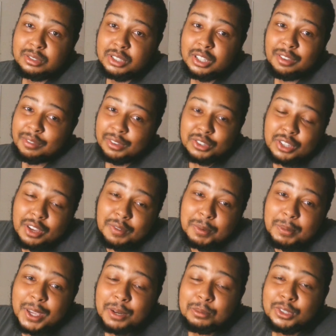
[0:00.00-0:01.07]
She even
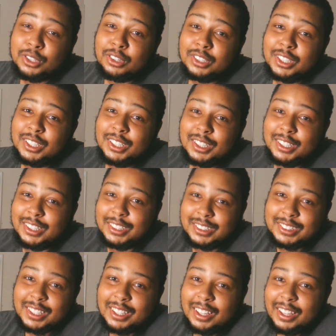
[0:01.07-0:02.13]
made him cookies.